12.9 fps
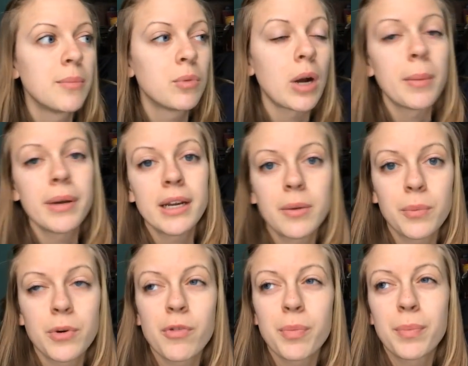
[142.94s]
probably gonna,
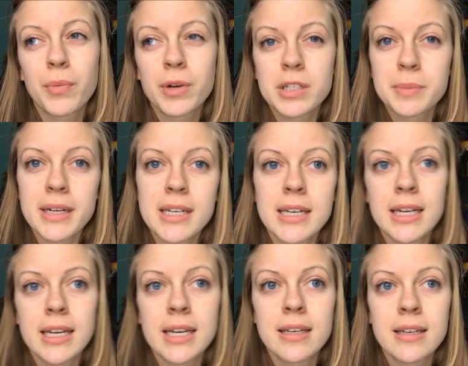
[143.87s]
we're, we're expected to
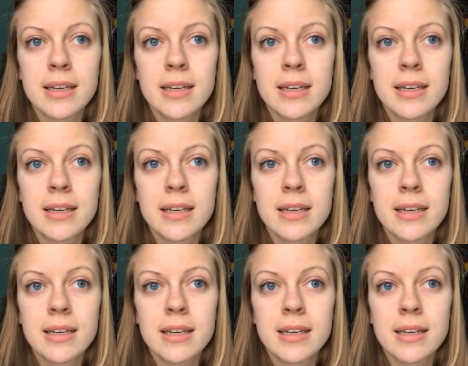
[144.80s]
end